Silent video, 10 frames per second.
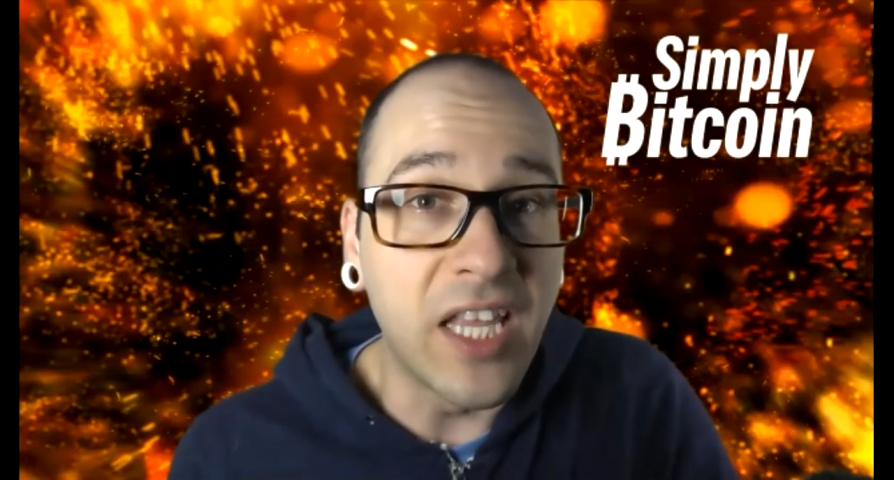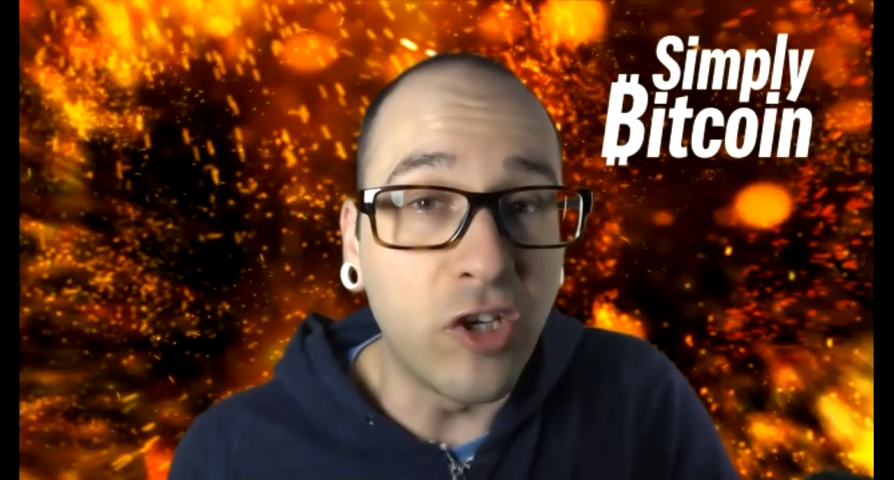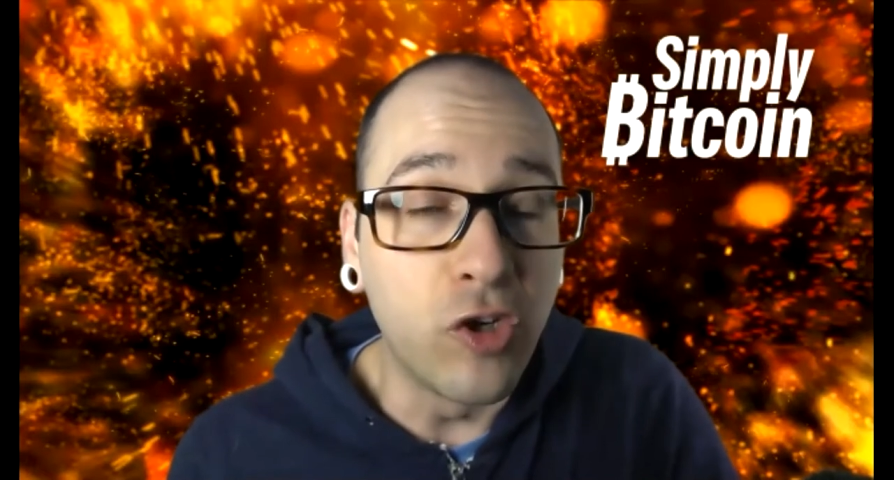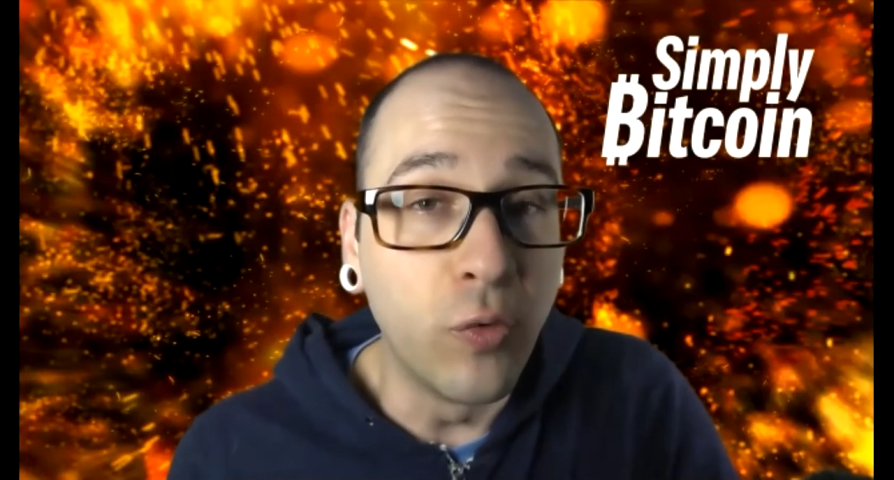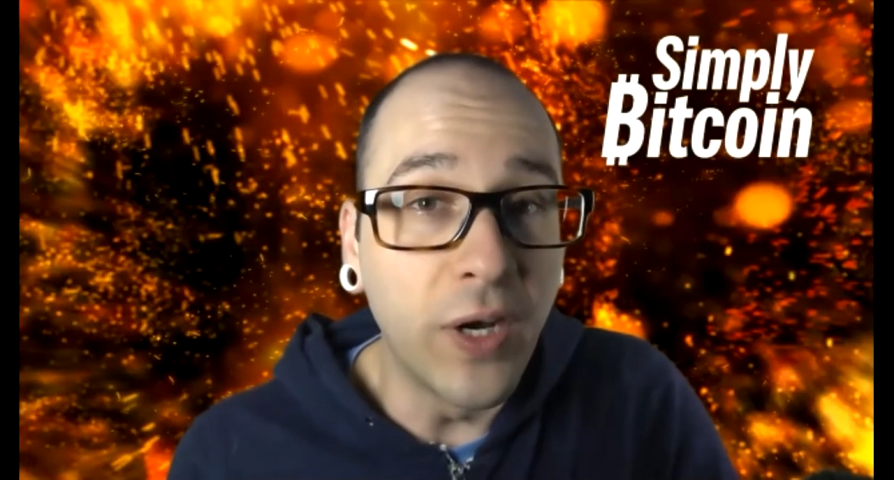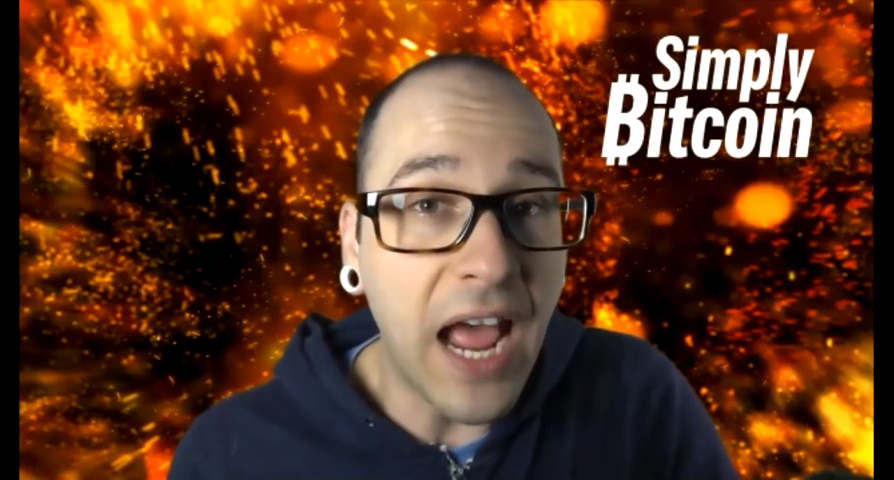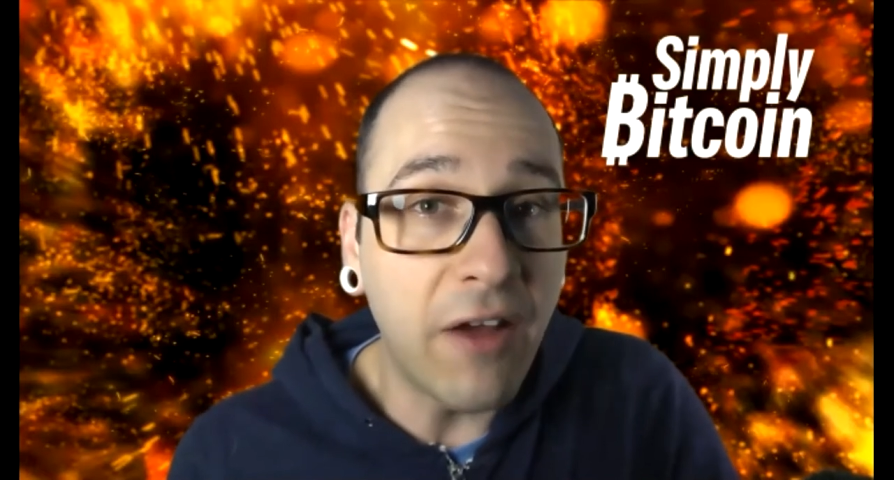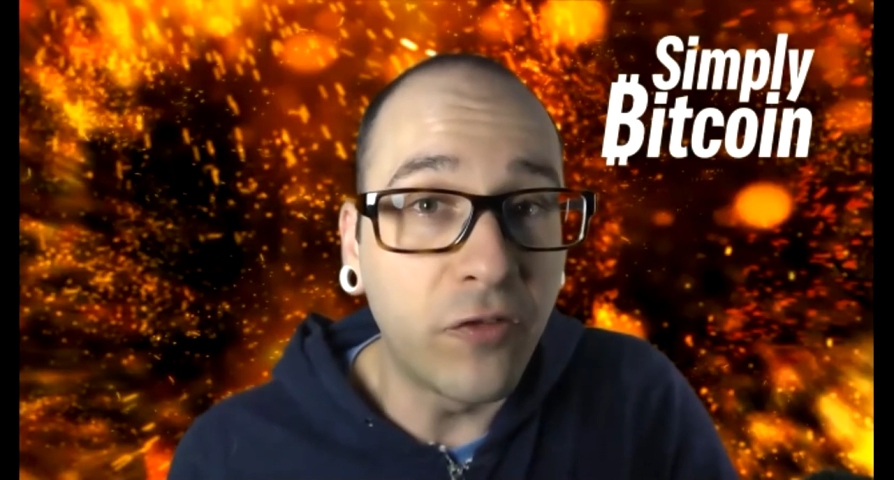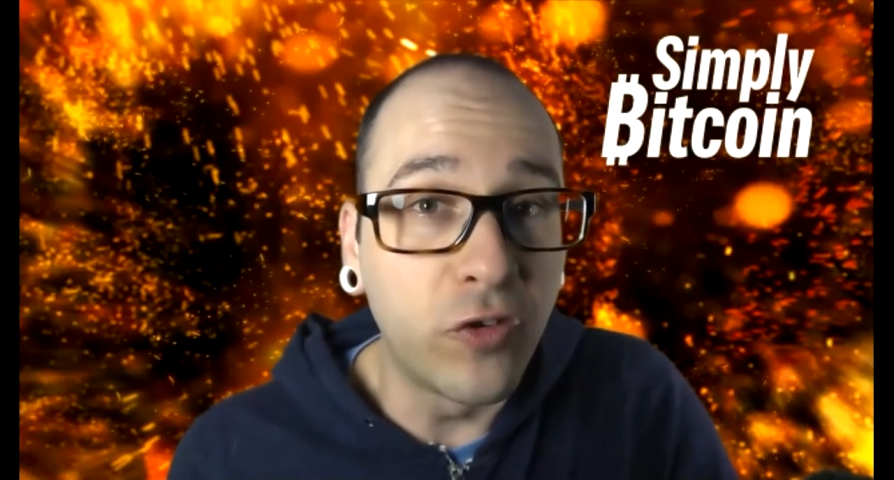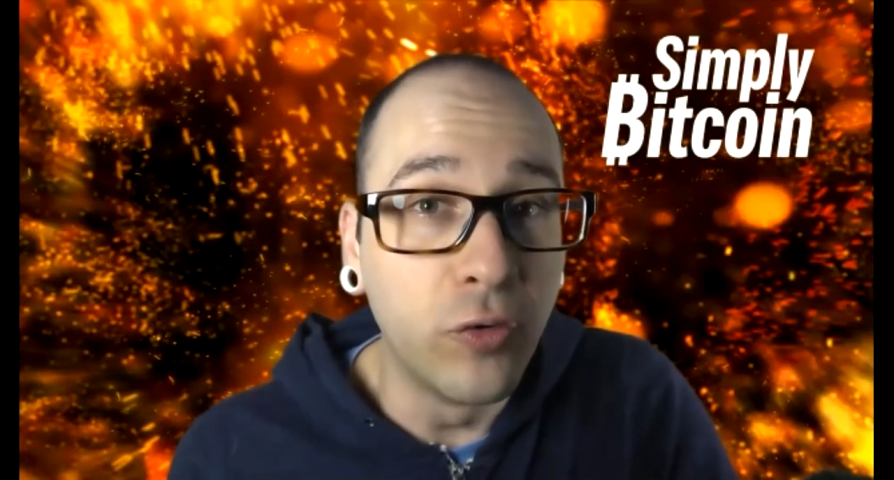that you would
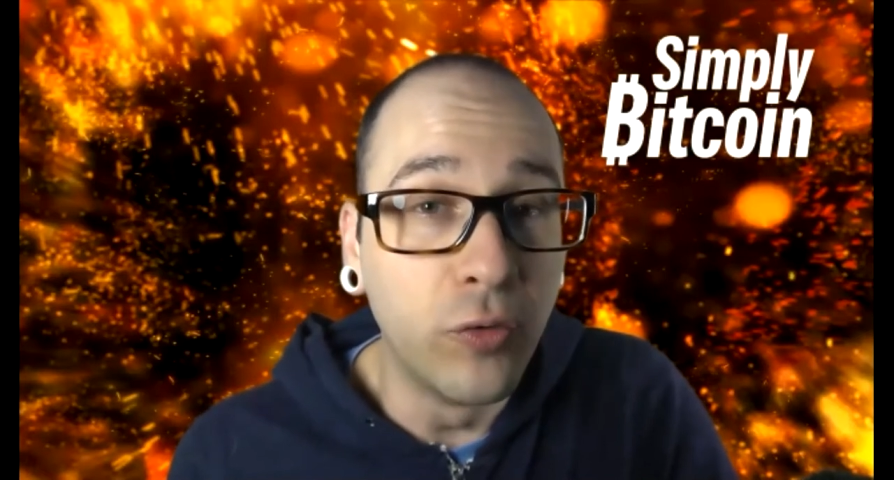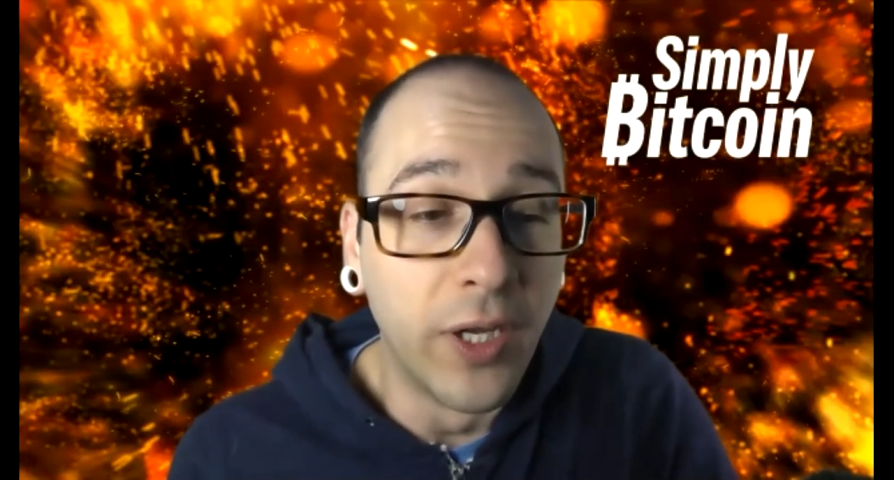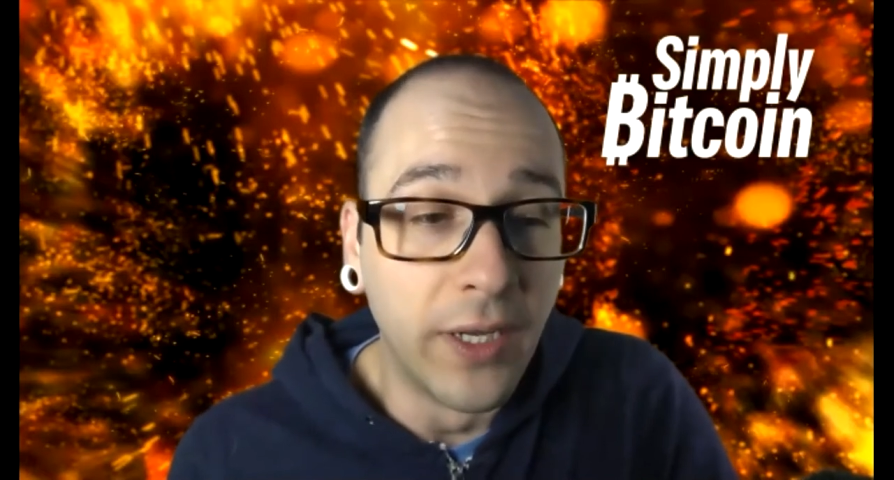have to,